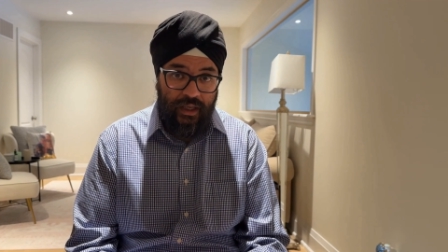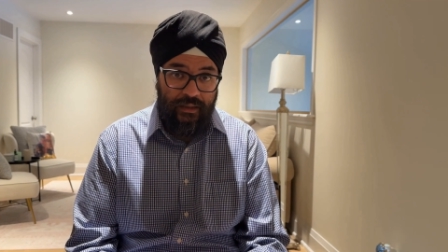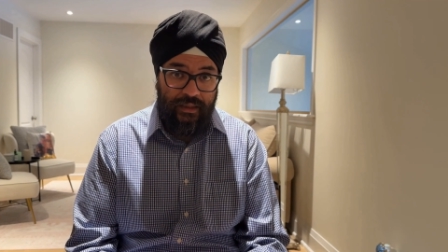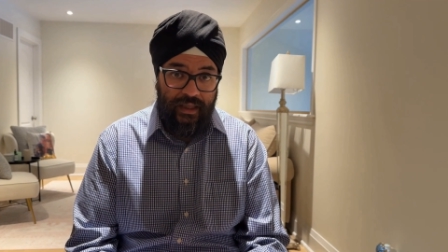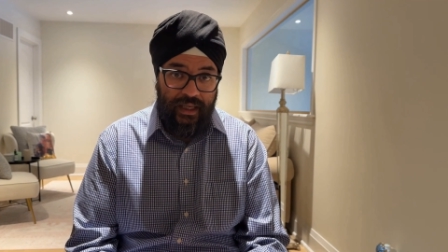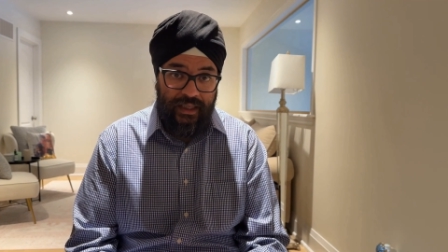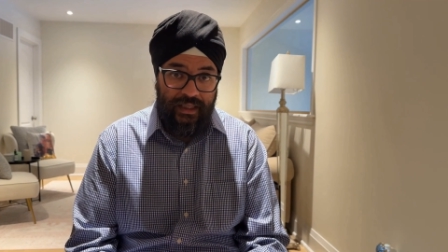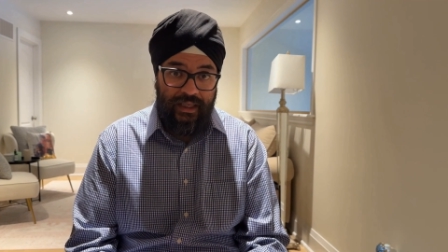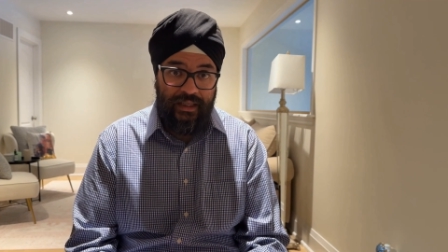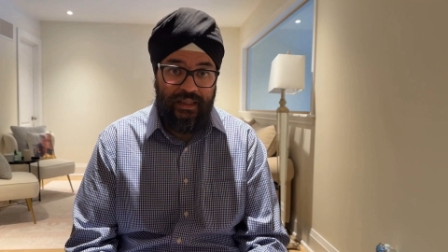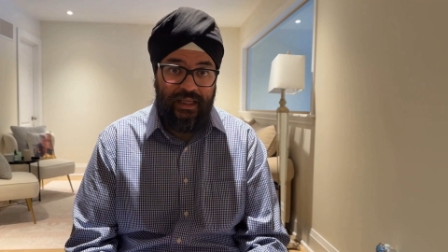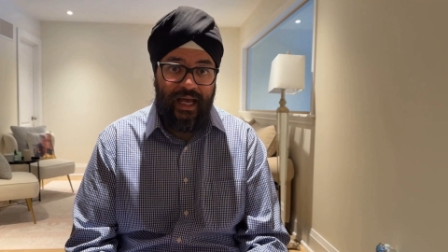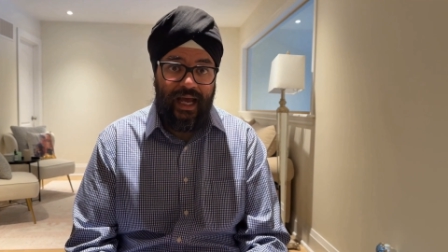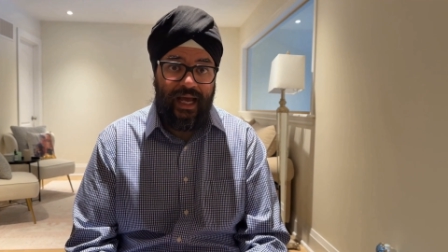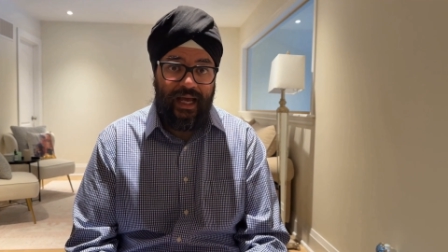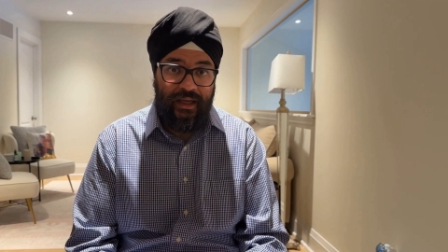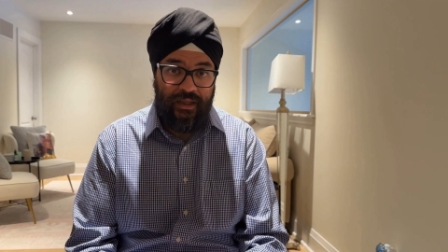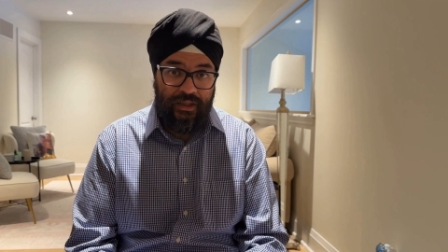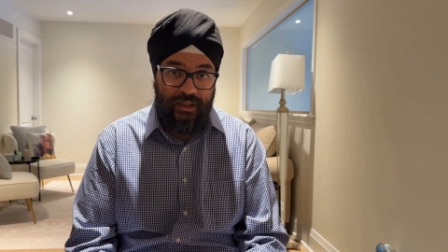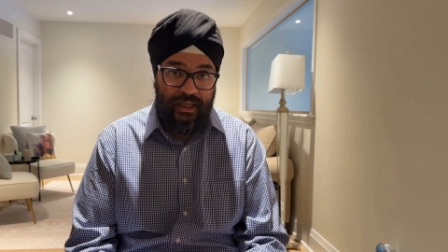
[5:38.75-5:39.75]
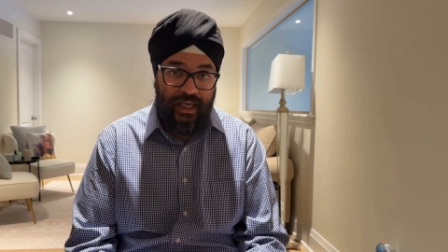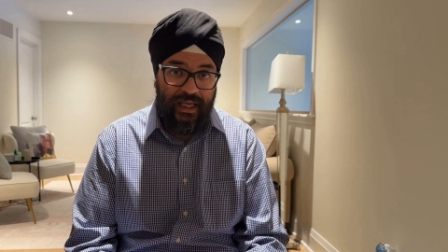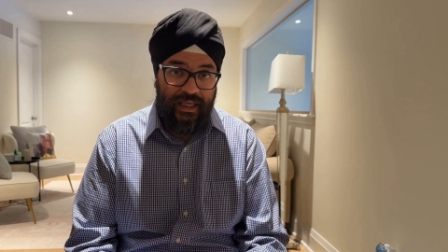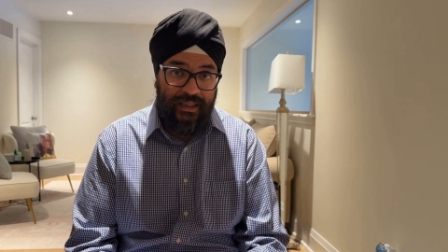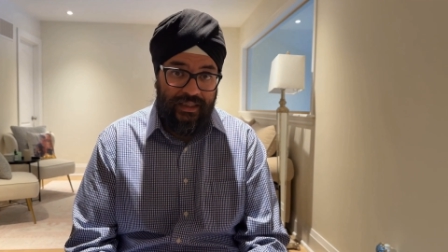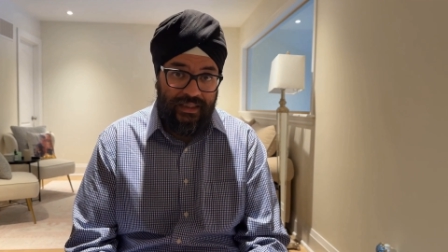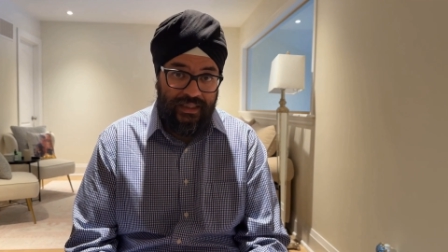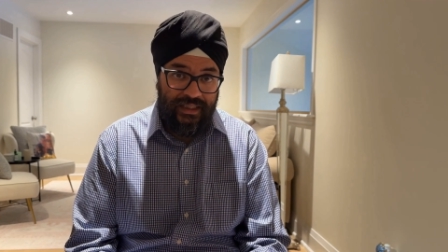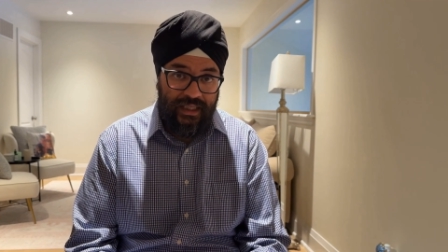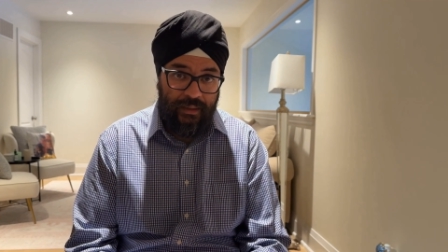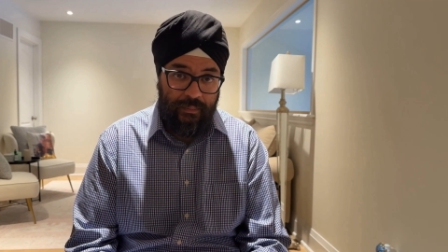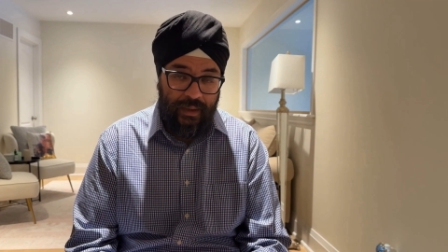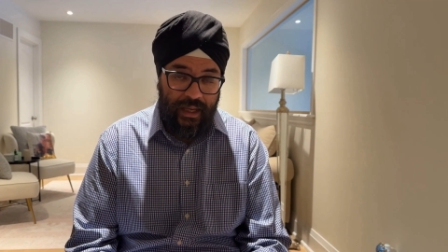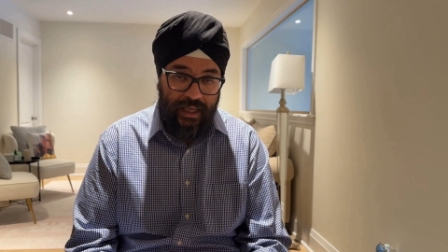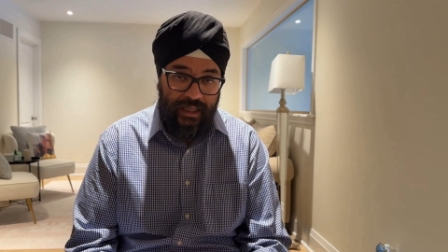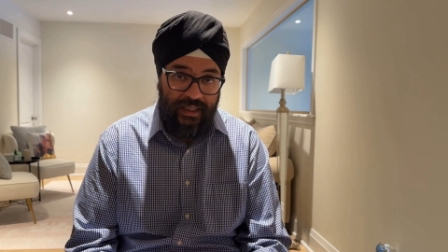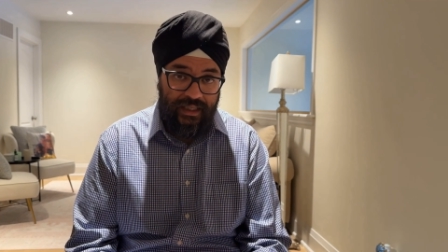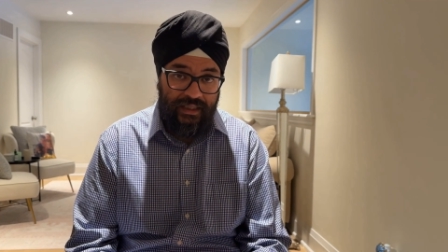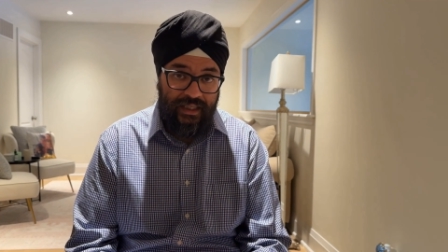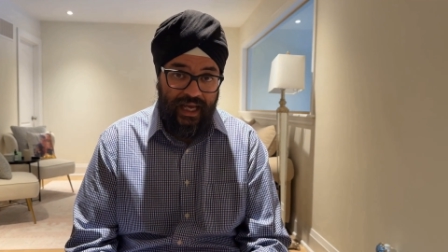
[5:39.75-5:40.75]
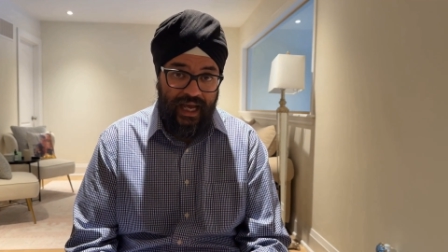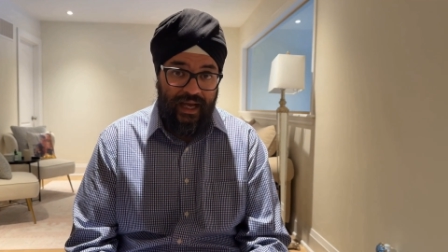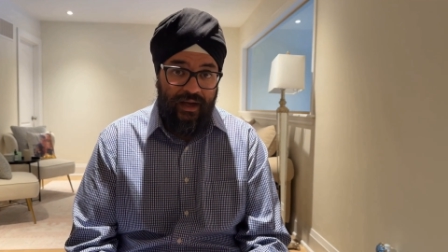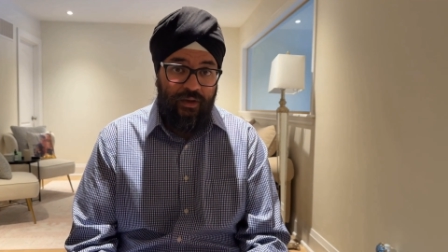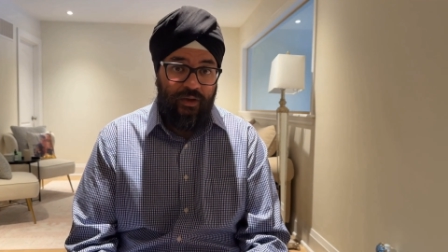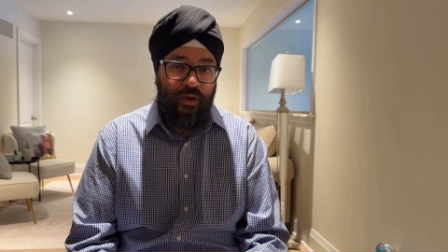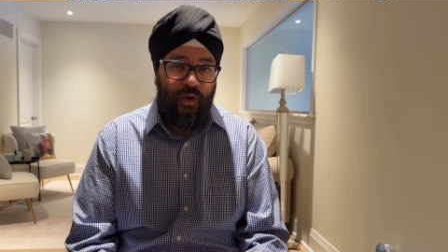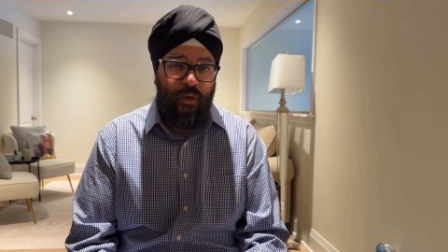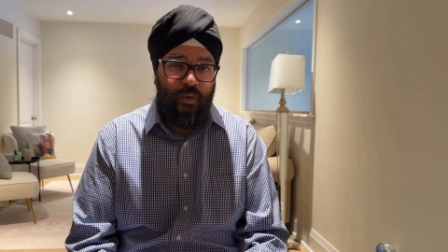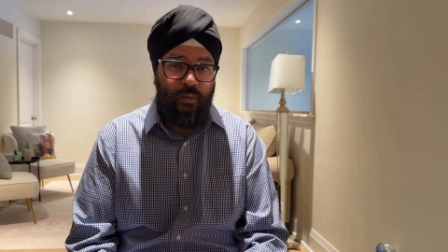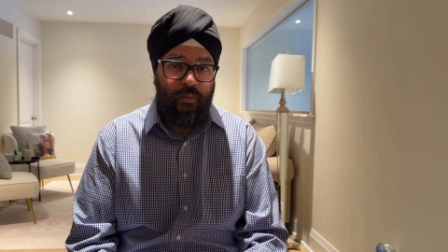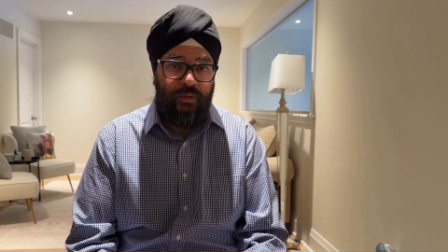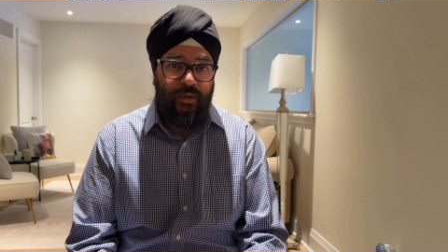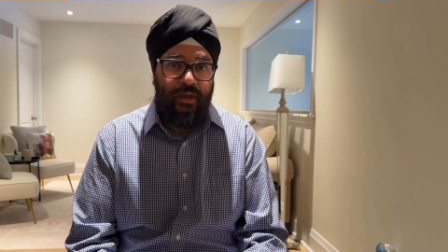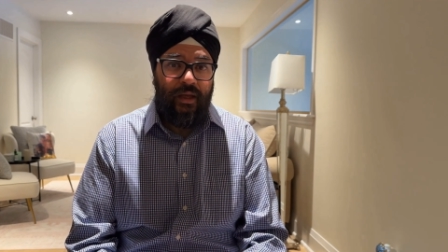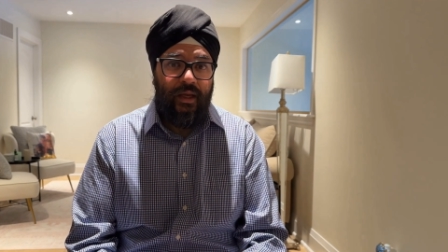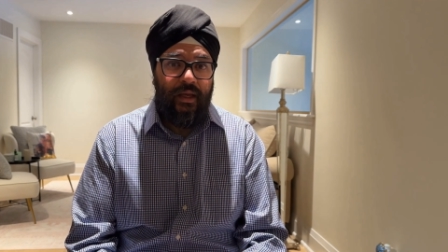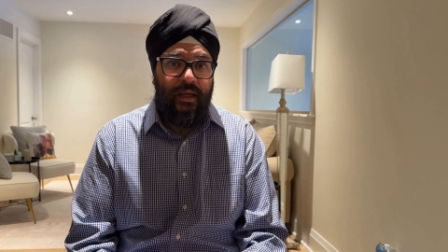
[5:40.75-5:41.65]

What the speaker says: than detached and semi-detached homes.